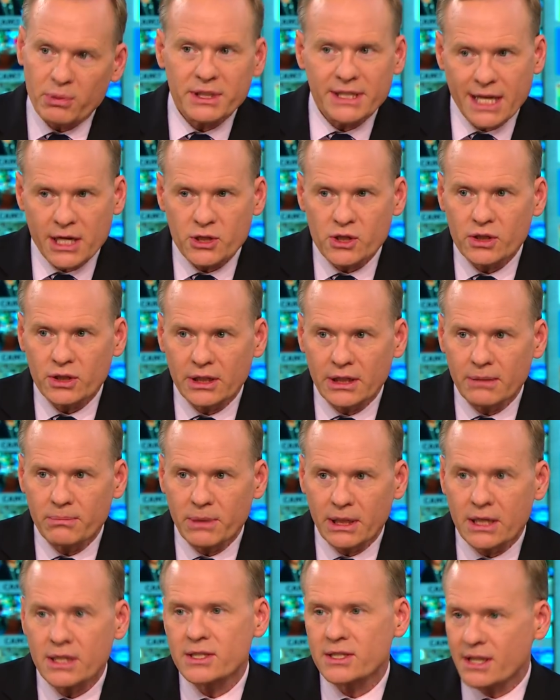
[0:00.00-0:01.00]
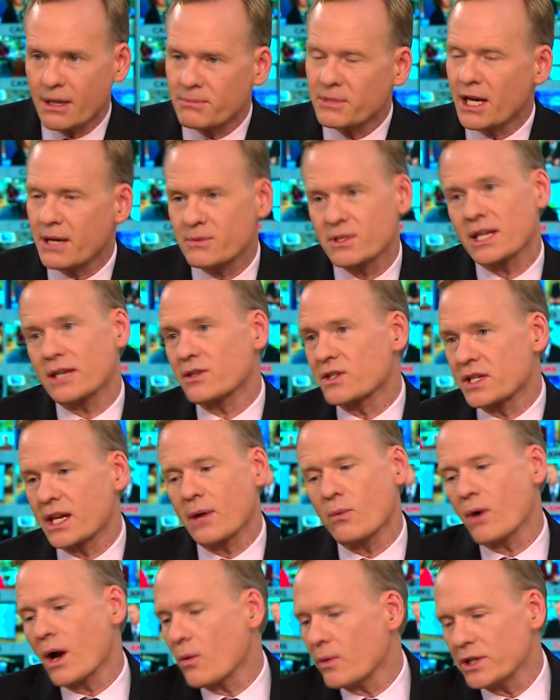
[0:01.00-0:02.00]
potentially? Because sometimes they'll
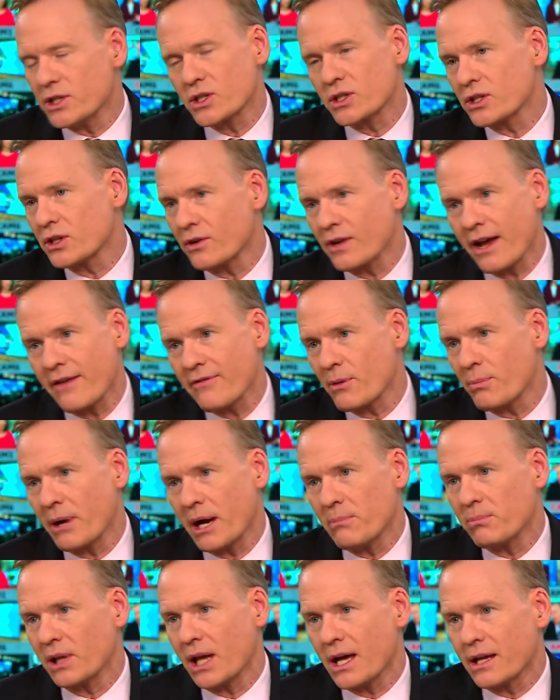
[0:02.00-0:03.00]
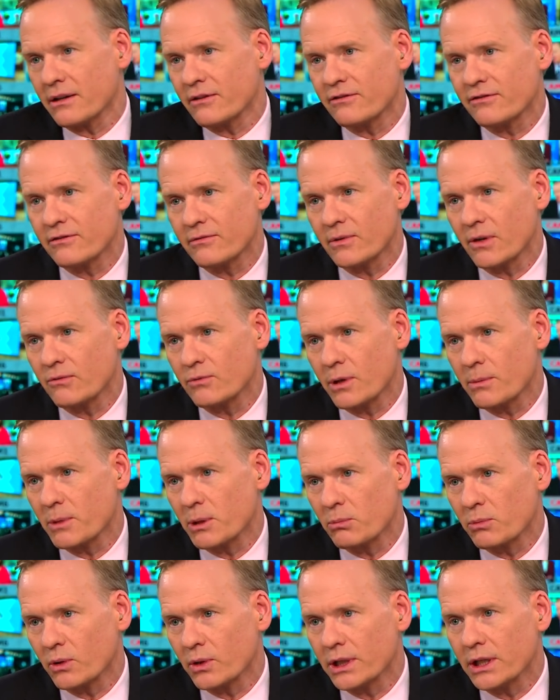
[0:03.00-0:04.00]
say, well, we just don't have the pipeline of, of women
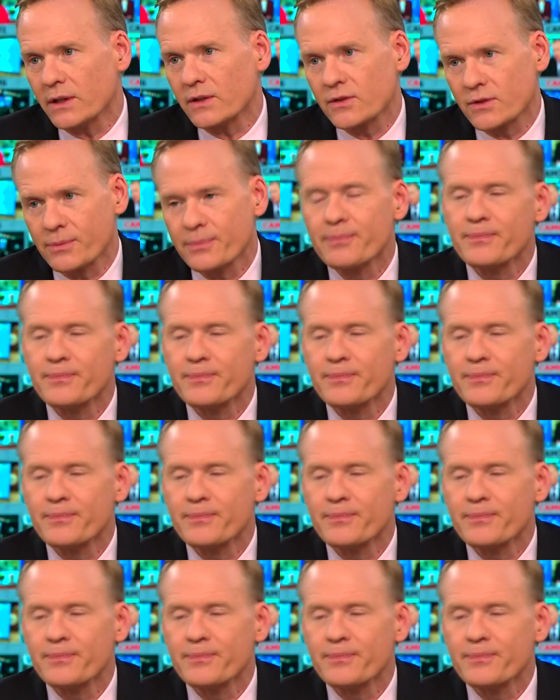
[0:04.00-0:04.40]
employees. Right